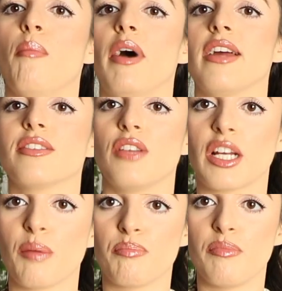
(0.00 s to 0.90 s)
but it's not
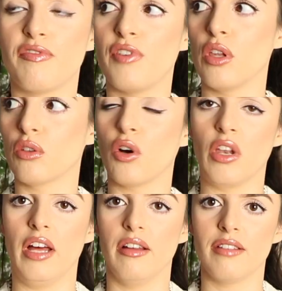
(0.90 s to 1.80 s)
like a full
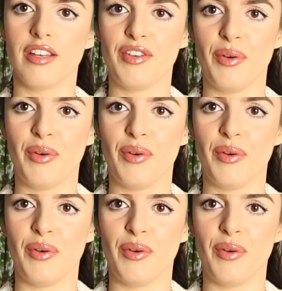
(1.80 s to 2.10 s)
collar, if